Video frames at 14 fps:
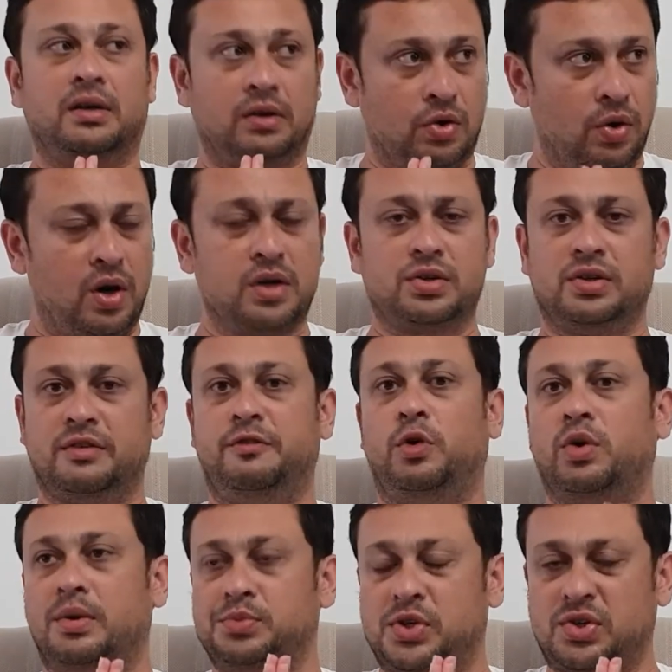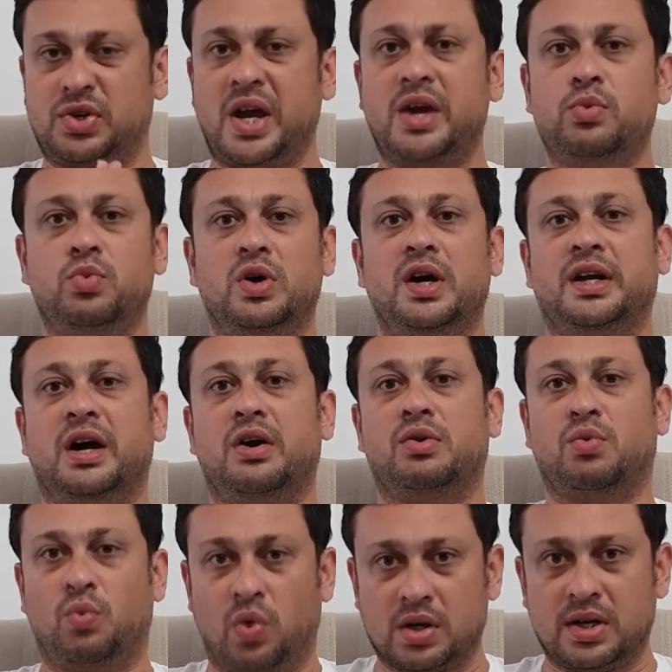go onto the forums and try and work out
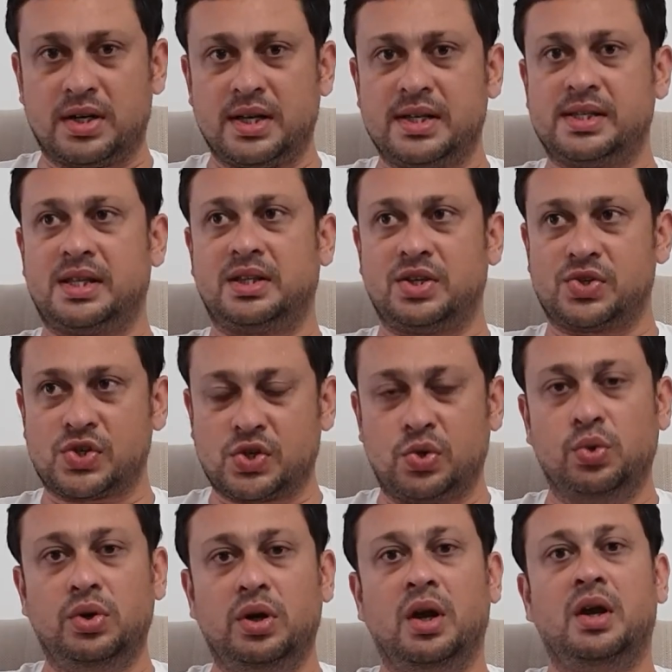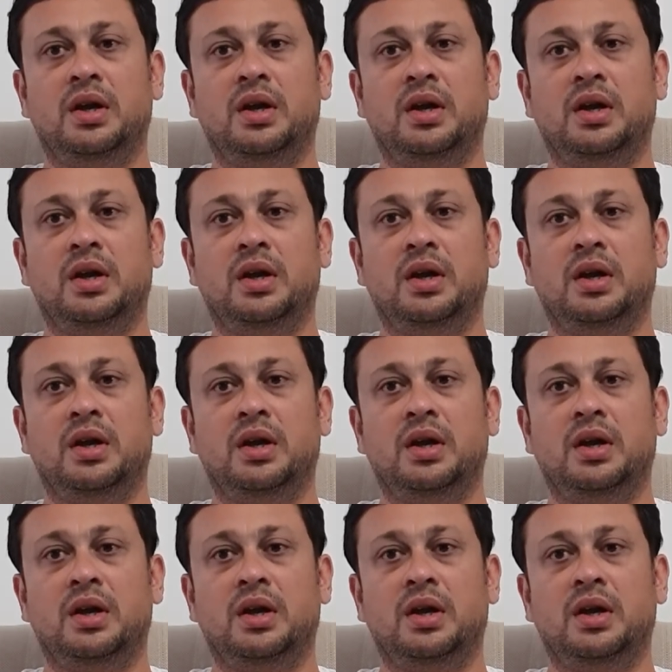what it is that the school